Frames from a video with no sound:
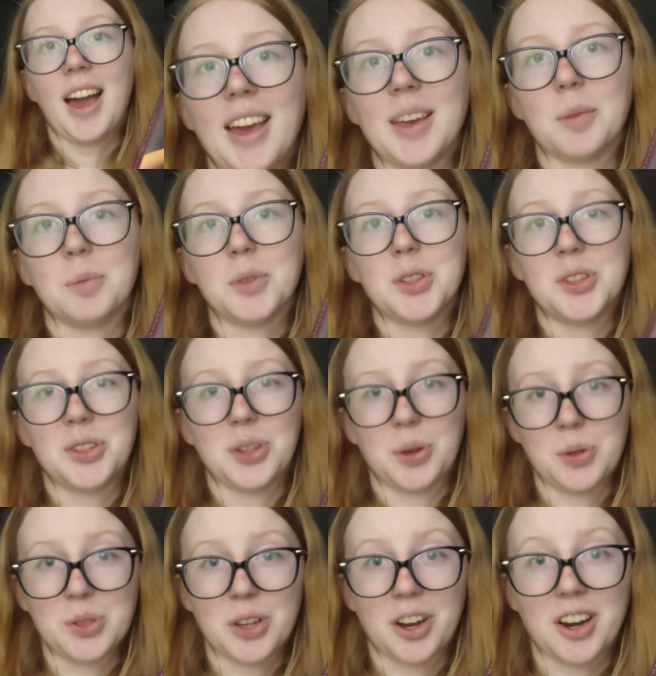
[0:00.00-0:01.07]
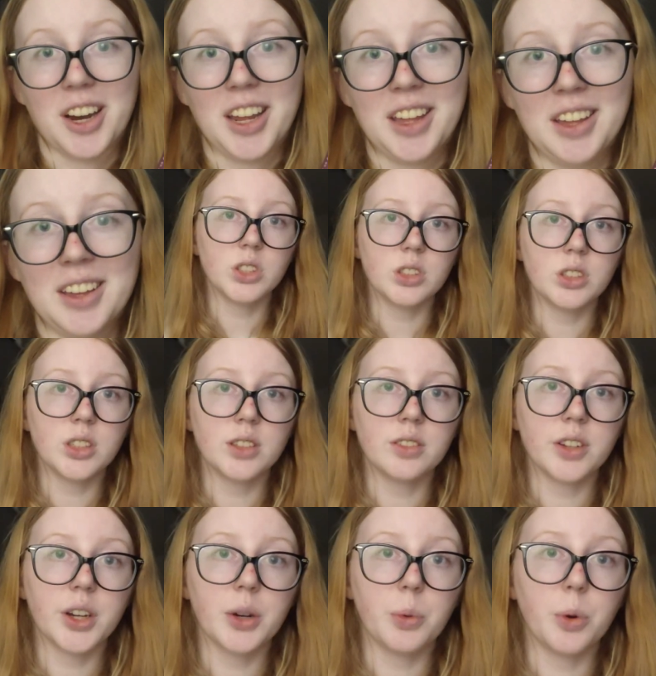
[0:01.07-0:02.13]
I am so sorry. Just a
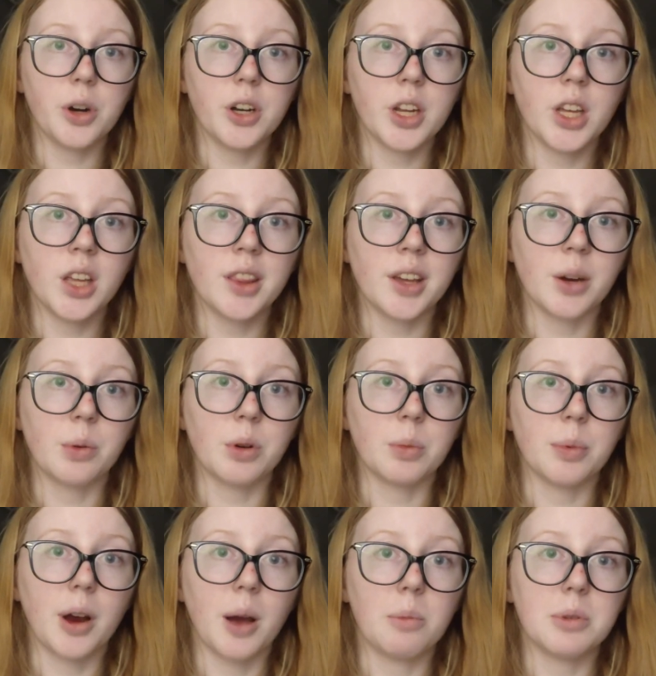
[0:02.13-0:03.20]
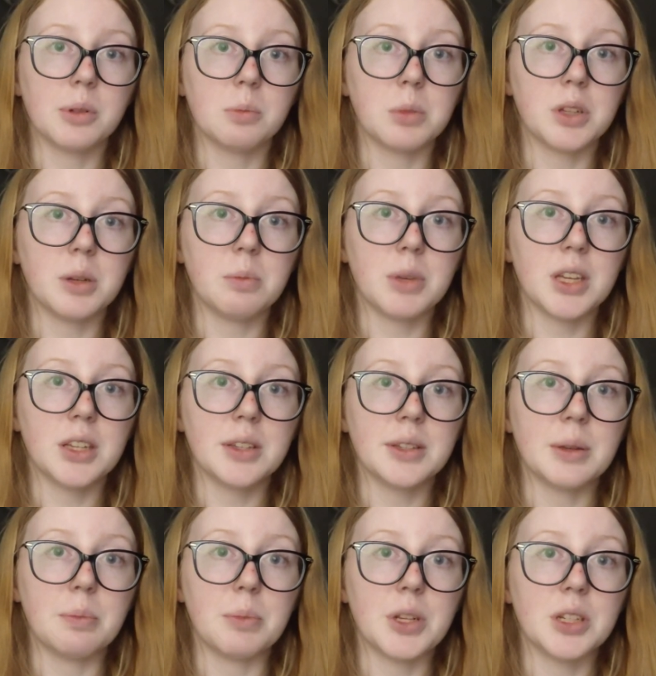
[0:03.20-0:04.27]
fair warning, there will probably be
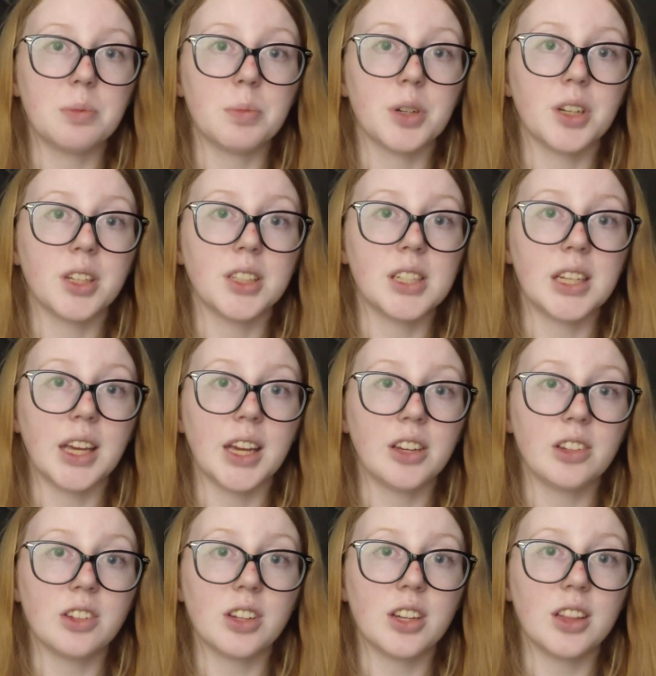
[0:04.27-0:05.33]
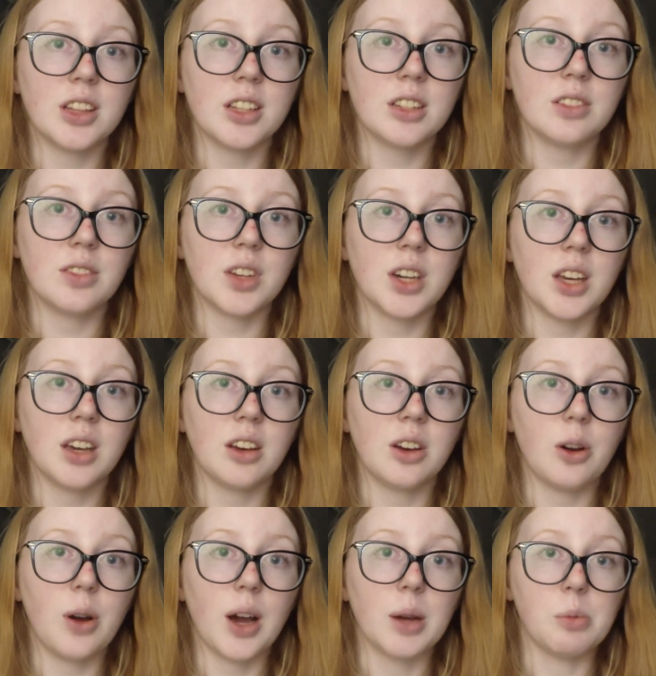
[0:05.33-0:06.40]
some mispronunciation in this
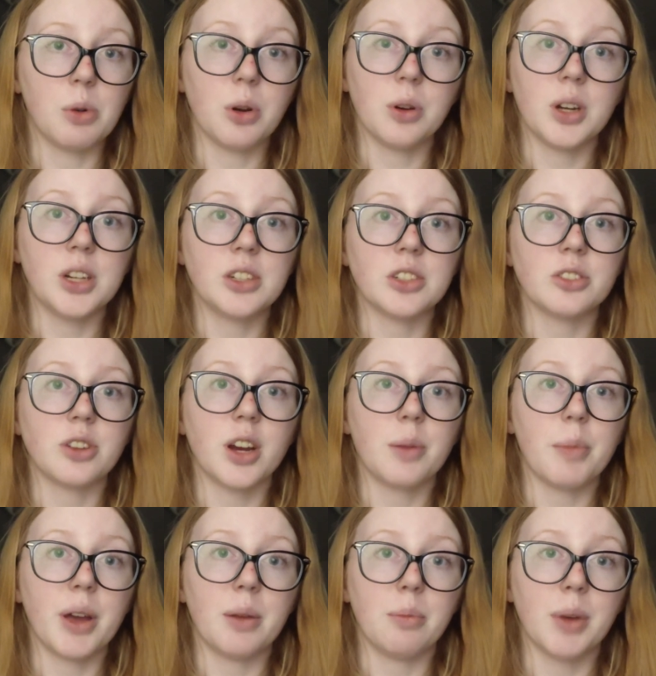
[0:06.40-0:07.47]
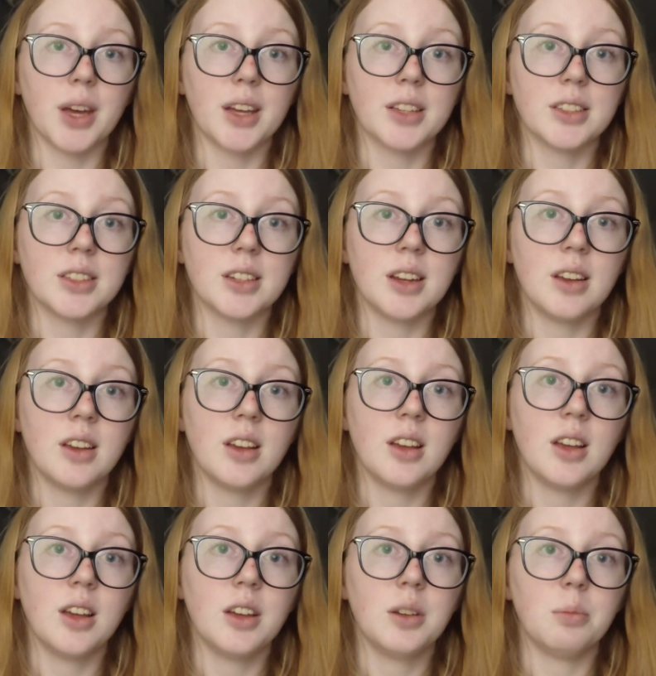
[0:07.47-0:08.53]
video. I'm going to try my best,
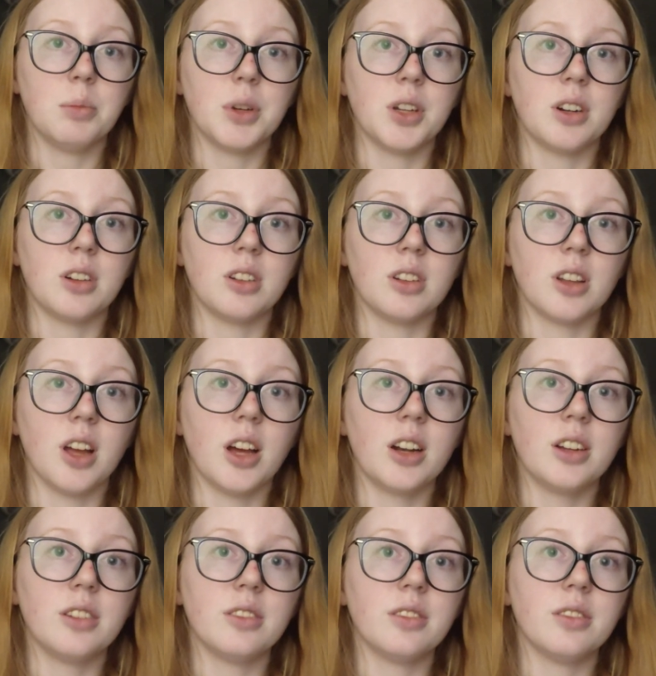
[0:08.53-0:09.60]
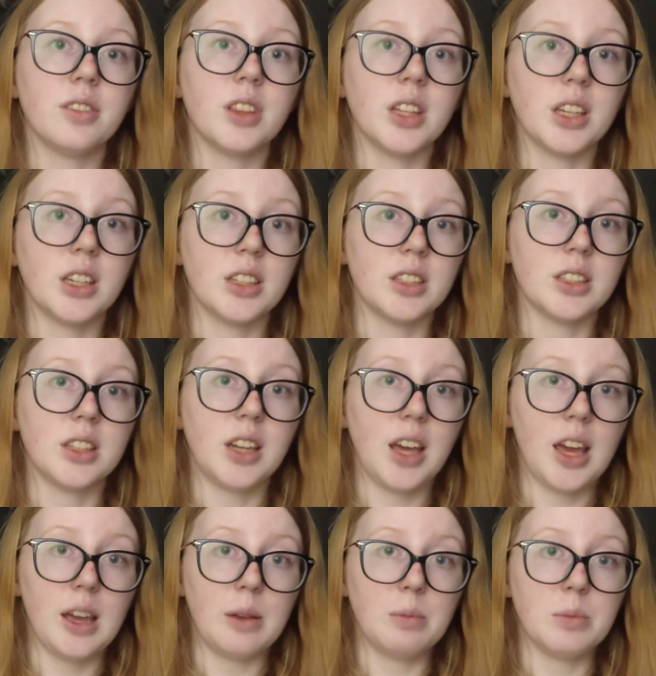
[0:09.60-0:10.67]
but a lot of these
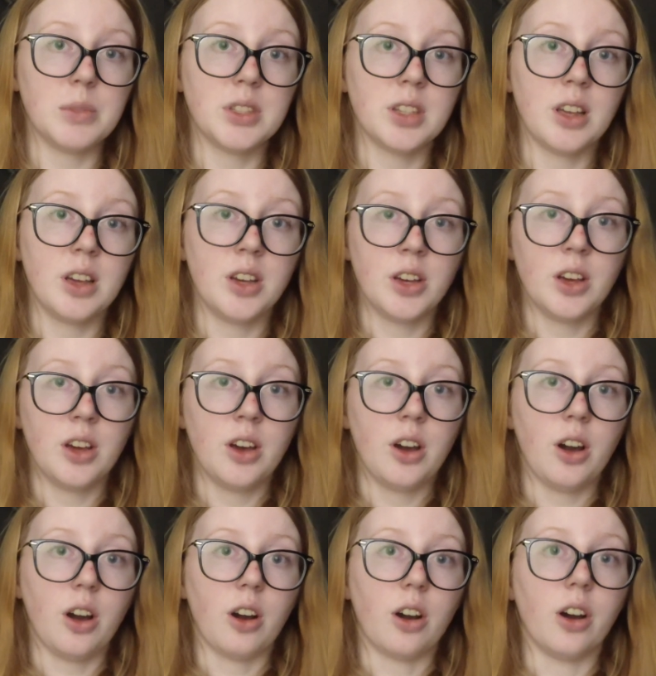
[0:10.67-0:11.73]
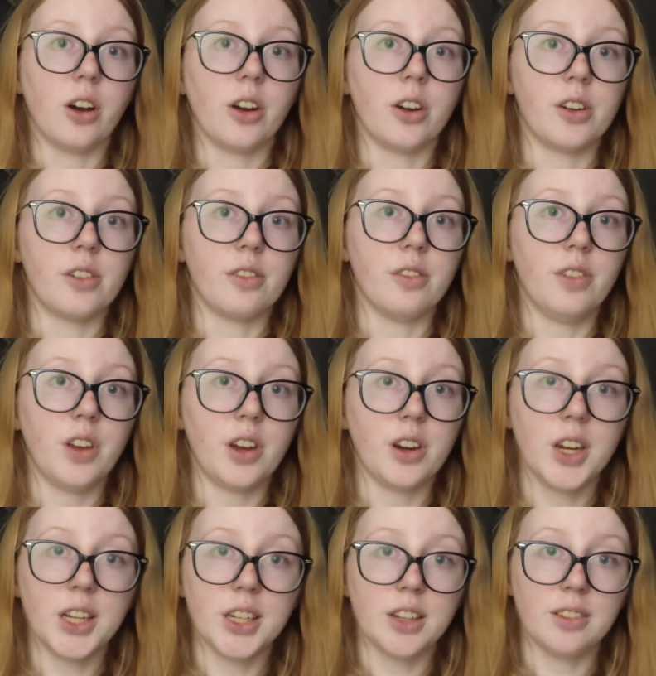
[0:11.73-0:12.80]
names are
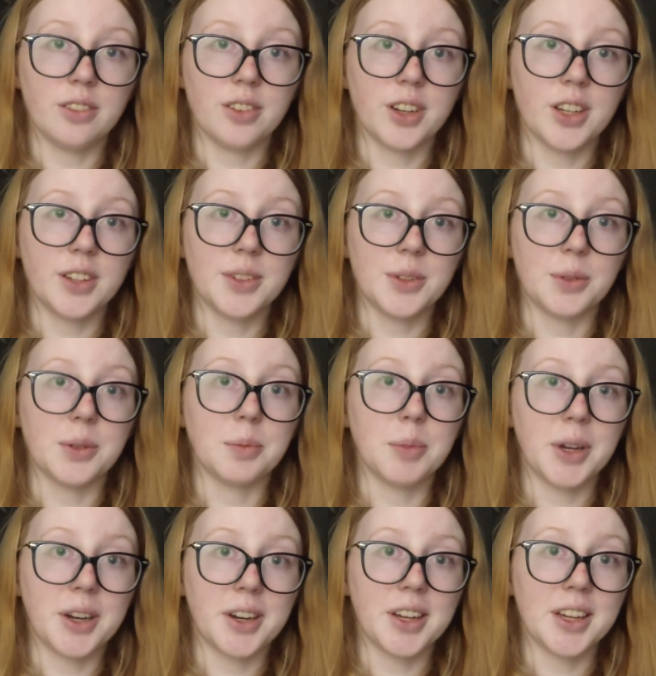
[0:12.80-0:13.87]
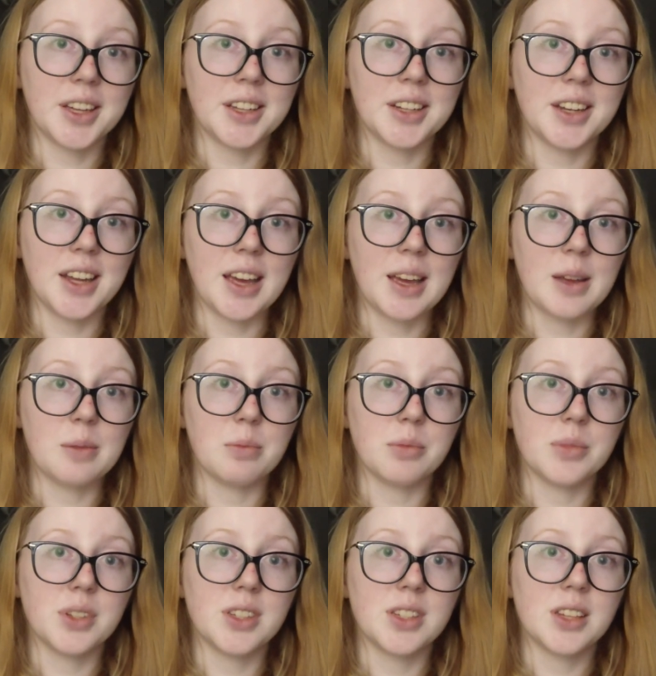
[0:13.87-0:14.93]
very different to American
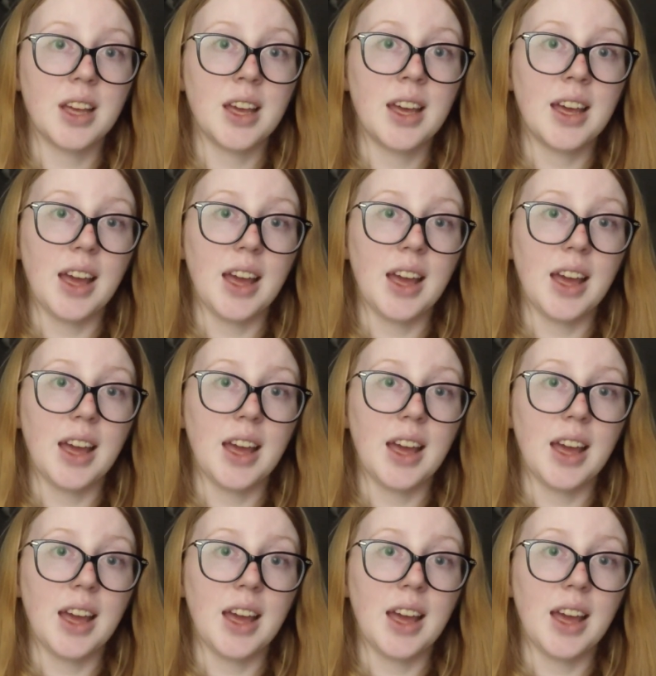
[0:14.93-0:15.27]
names,